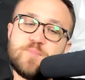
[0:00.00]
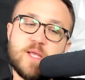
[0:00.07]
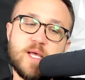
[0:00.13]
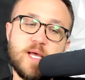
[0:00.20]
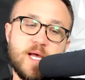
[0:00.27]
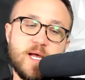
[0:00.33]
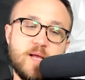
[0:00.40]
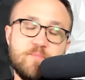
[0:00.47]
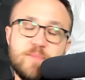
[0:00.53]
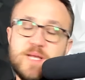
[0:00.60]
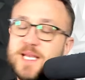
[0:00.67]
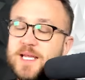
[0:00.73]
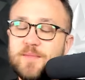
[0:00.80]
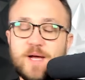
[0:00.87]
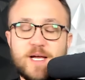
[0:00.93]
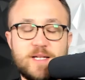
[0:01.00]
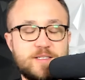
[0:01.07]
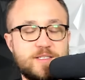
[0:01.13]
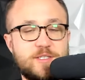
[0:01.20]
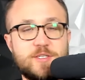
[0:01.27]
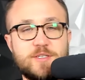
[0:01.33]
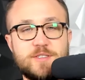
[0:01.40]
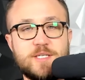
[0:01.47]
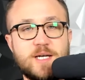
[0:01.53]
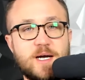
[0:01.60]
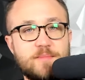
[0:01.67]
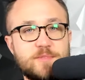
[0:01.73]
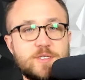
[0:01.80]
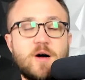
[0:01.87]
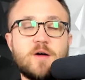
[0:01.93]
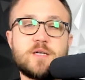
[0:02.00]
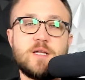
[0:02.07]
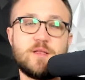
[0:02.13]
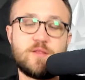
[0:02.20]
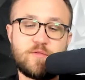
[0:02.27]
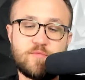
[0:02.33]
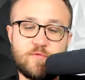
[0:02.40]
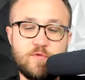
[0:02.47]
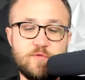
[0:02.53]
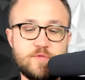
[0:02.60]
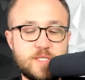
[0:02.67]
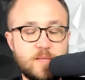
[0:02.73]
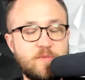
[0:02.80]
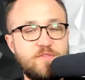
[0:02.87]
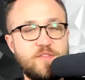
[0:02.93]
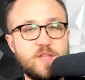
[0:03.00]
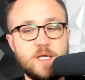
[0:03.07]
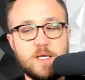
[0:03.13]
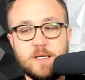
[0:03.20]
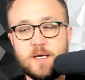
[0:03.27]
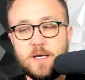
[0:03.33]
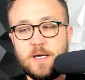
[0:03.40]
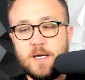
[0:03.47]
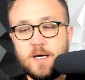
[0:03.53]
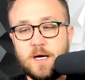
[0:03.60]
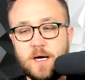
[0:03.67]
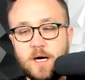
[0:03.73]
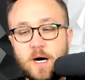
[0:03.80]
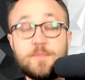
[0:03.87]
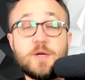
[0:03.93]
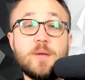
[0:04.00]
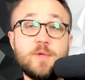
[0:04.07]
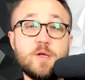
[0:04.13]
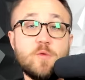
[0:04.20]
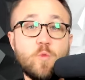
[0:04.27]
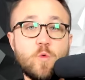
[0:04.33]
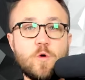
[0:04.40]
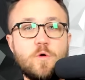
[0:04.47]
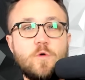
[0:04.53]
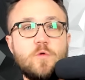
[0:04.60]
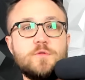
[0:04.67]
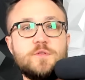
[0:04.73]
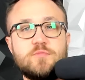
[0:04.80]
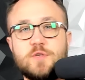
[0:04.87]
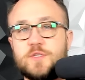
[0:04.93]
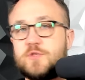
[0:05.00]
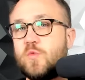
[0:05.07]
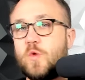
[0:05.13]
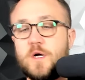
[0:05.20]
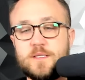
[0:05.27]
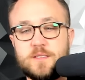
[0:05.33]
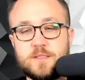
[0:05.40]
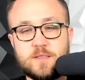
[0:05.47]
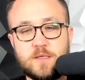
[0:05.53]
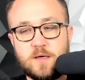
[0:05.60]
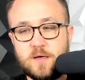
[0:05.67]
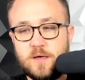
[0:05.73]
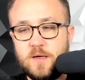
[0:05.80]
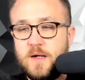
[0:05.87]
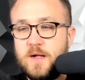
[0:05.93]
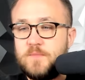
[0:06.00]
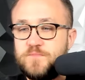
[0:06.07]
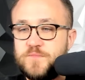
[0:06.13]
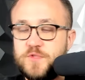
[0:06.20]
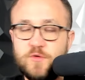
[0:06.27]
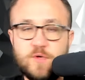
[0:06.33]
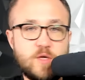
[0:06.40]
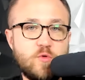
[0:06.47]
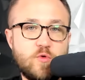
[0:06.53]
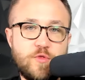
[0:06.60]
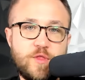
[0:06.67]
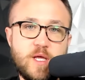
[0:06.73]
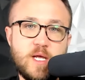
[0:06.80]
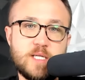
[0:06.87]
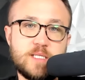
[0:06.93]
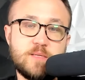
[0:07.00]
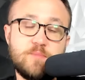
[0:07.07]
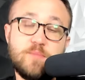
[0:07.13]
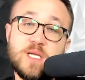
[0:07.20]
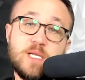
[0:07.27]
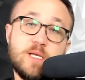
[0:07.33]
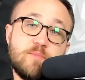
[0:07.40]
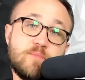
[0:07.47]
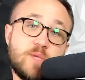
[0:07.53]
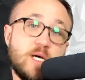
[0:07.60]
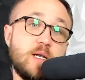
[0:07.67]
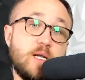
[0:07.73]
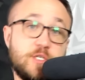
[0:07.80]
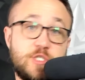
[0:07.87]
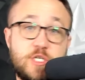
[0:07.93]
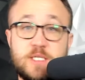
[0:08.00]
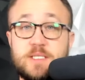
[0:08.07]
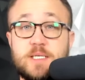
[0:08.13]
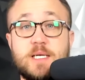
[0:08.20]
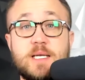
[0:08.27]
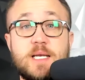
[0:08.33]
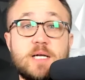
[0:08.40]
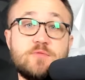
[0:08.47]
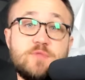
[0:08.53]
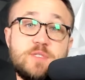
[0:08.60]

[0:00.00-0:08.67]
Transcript: And me and him had such a good time talking through some of the upcoming worlds, which ones are doing cool things. And me and him got a chance to connect with